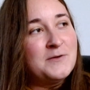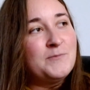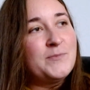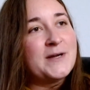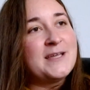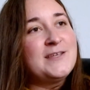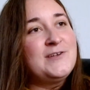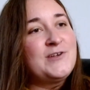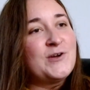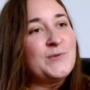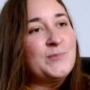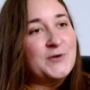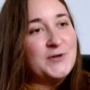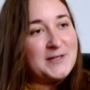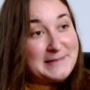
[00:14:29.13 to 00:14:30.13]
by, you know,
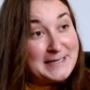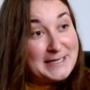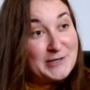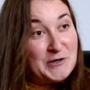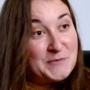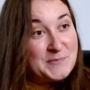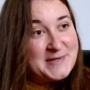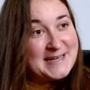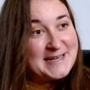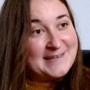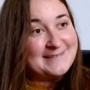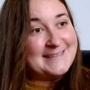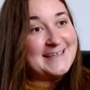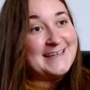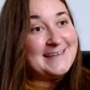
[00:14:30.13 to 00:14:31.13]
putting that comment
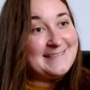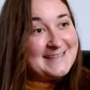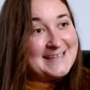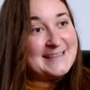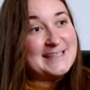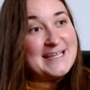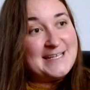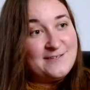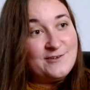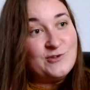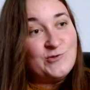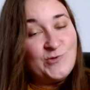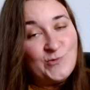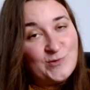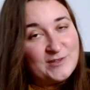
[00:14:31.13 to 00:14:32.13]
out there and then they
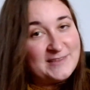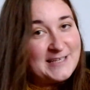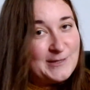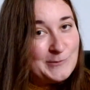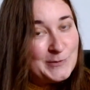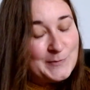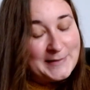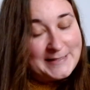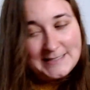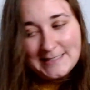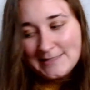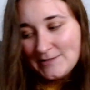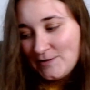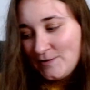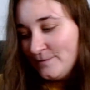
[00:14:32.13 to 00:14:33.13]
do what they were meant
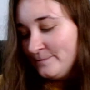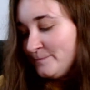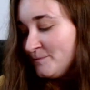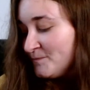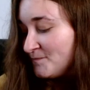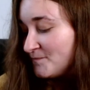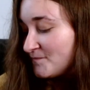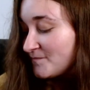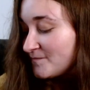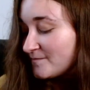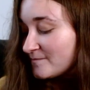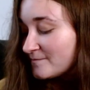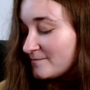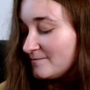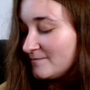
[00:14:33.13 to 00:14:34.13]
to do.
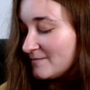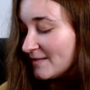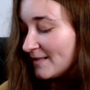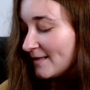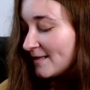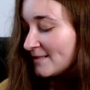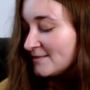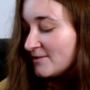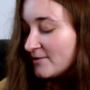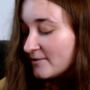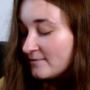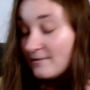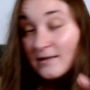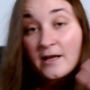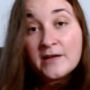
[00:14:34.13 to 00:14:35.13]
And, you
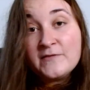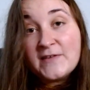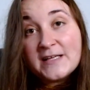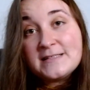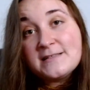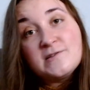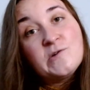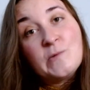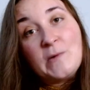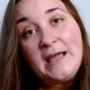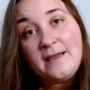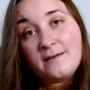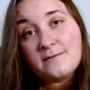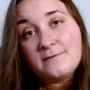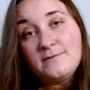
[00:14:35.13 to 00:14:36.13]
know, life gets in the
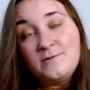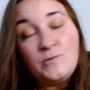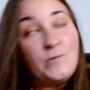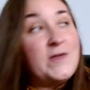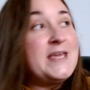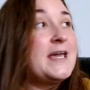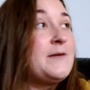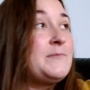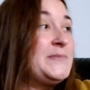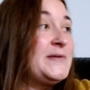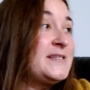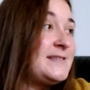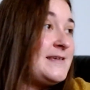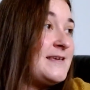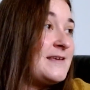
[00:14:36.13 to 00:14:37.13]
way. We get
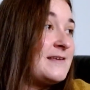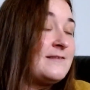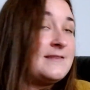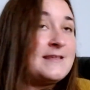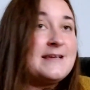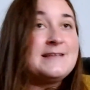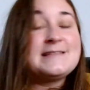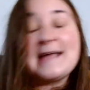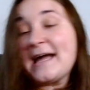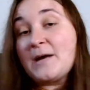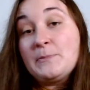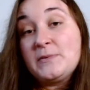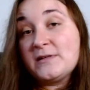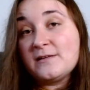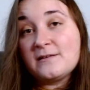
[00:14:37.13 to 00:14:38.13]
busy. Things
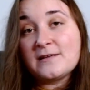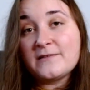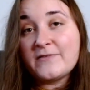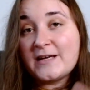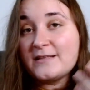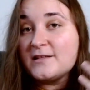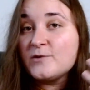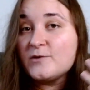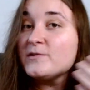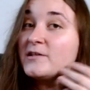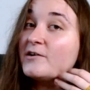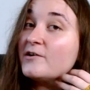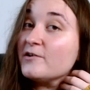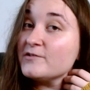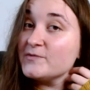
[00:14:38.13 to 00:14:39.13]
happen. I've had that with
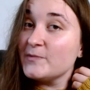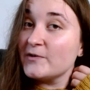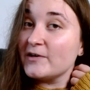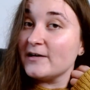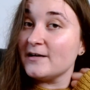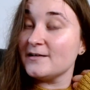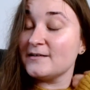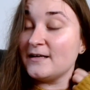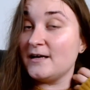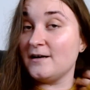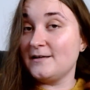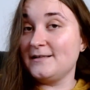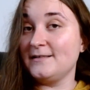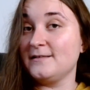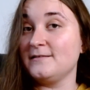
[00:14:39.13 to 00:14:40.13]
the Cosmo
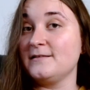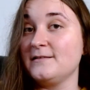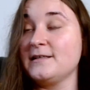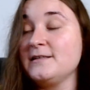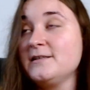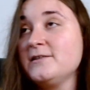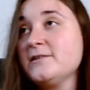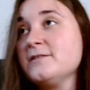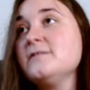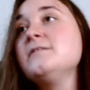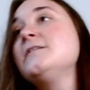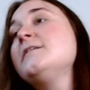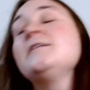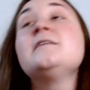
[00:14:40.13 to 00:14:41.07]
cardigan that, you know,